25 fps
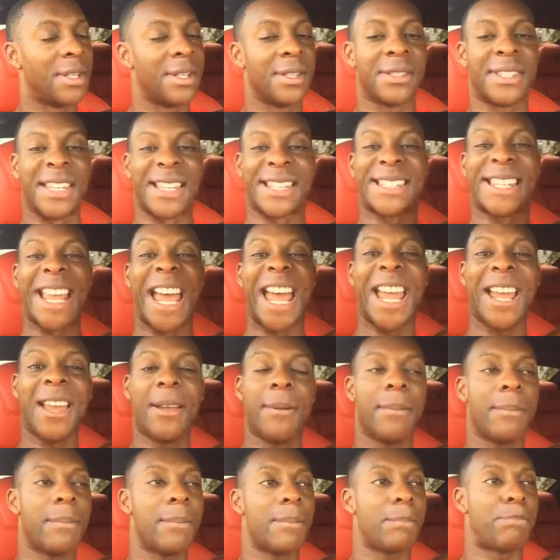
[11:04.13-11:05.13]
the
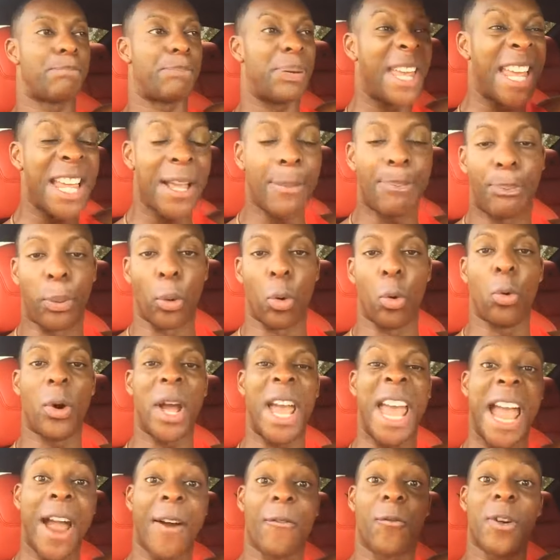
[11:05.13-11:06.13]
same people
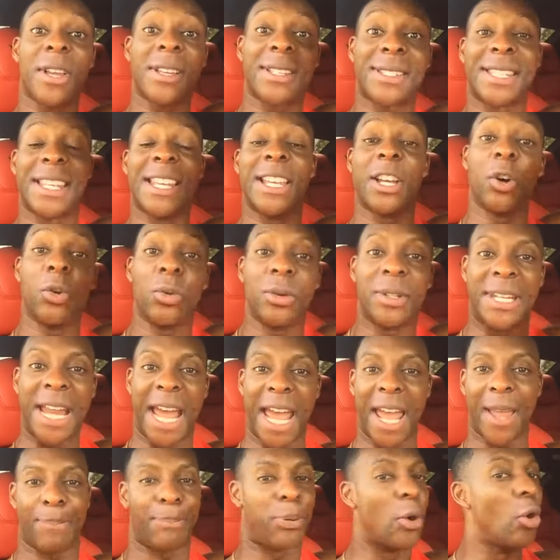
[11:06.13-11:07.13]
every single
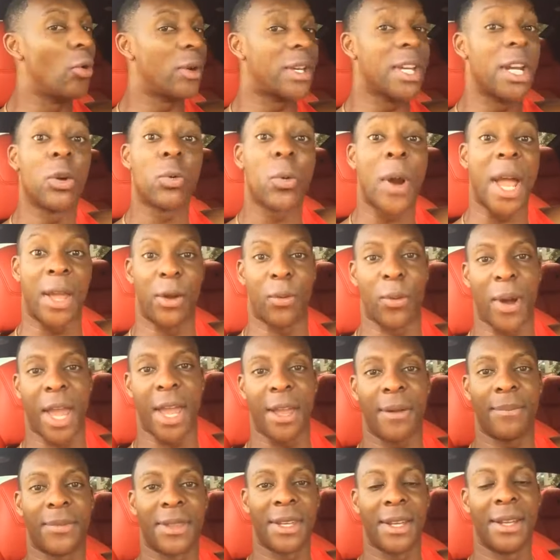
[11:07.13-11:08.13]
day, Pookie and Ray
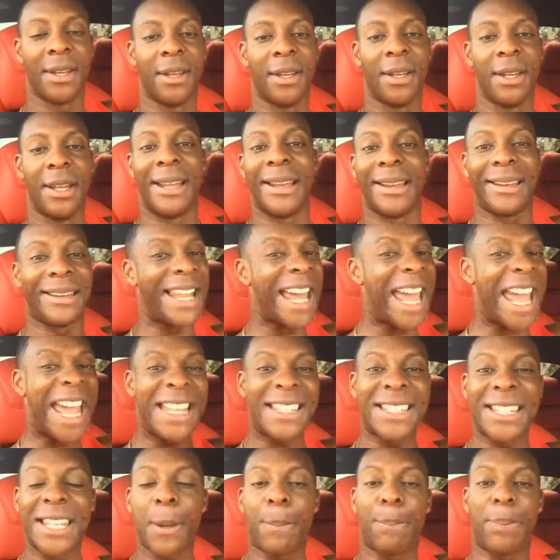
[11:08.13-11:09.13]
Ray,
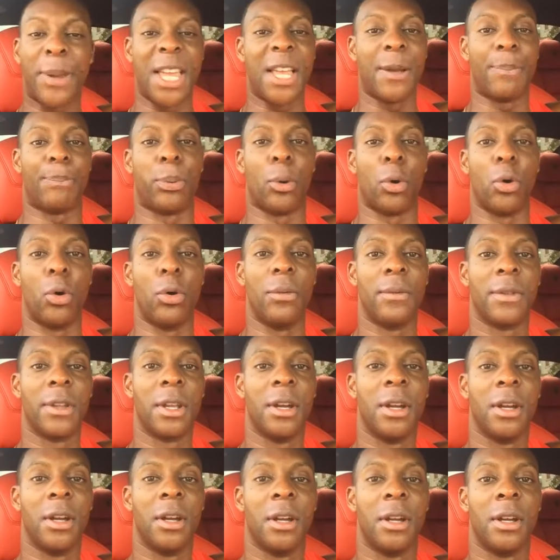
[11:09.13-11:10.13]
lazy people,
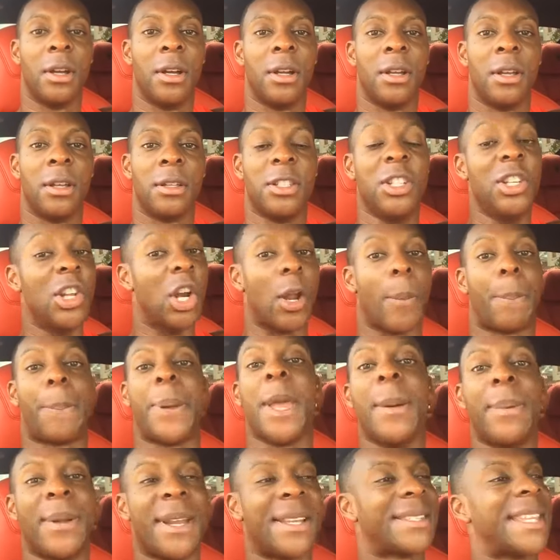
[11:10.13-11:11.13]
you know,
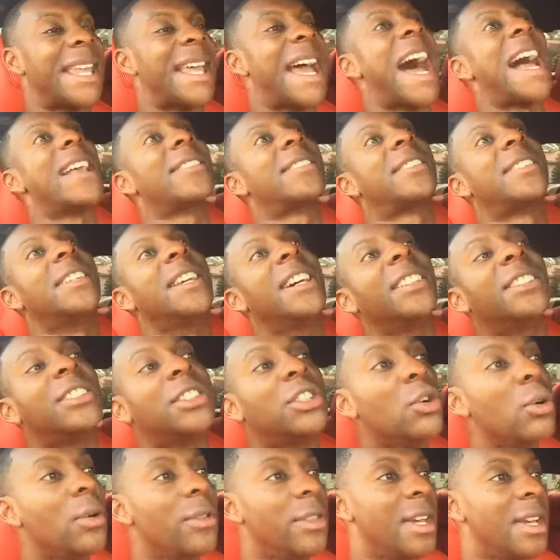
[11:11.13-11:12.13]
people that say, I should
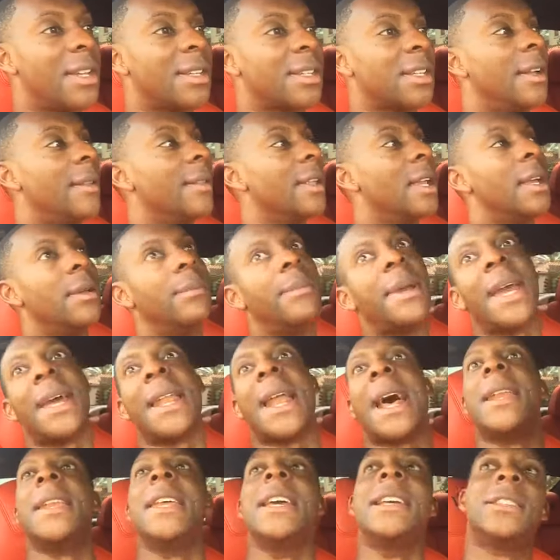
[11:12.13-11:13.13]
do this, man,
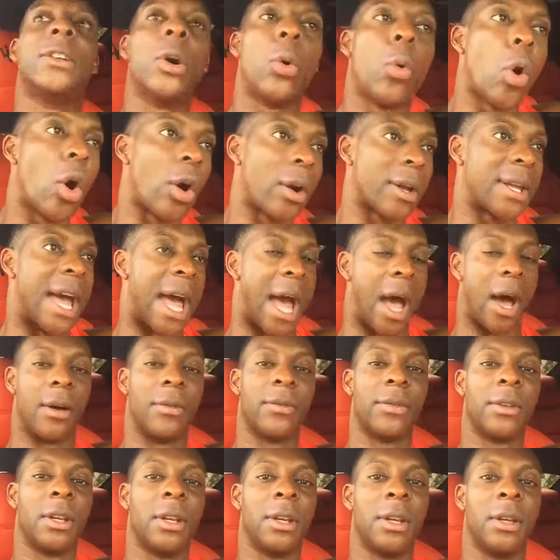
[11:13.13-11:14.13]
I need to work out.
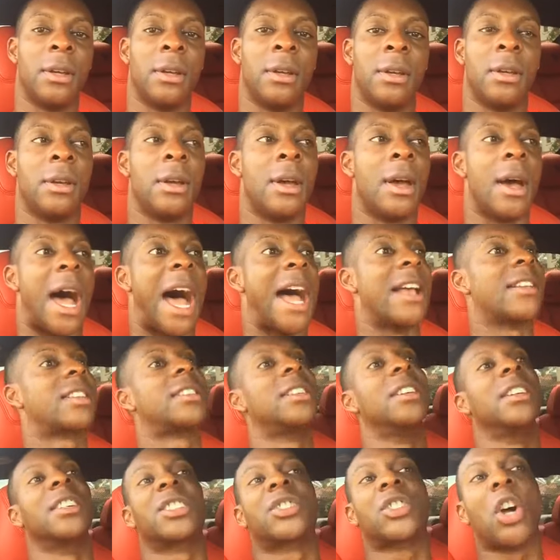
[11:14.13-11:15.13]
I
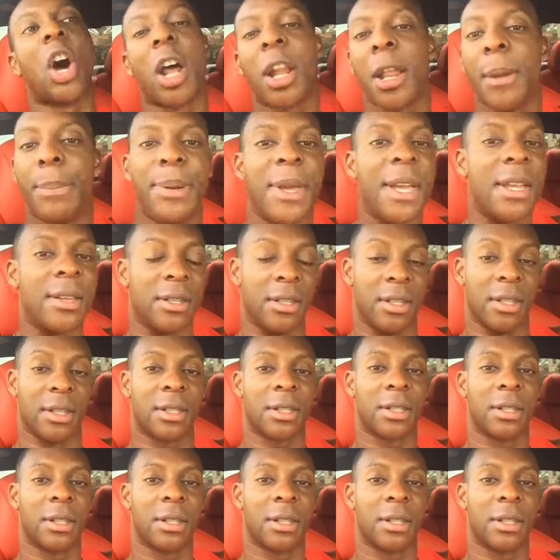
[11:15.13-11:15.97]
should start a business.